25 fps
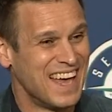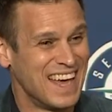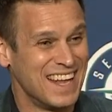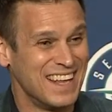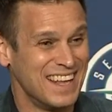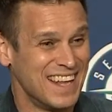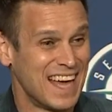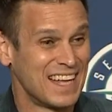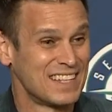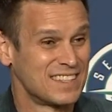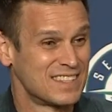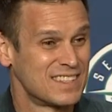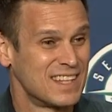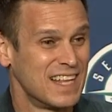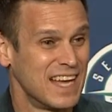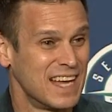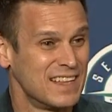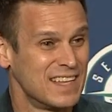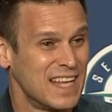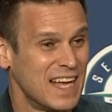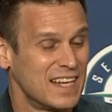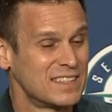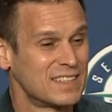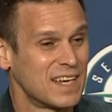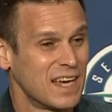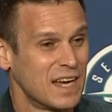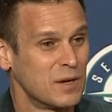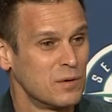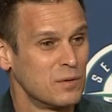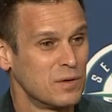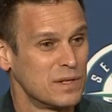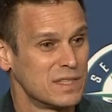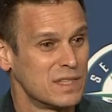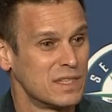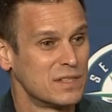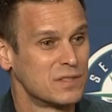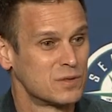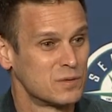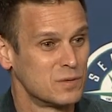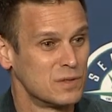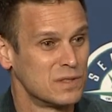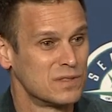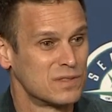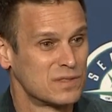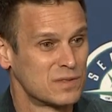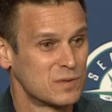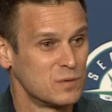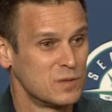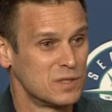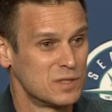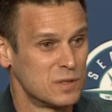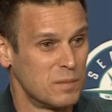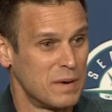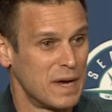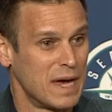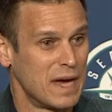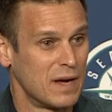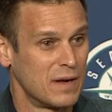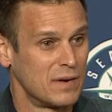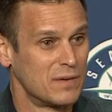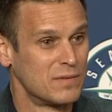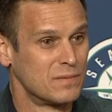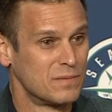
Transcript: and that's that that's kind of what this was was about.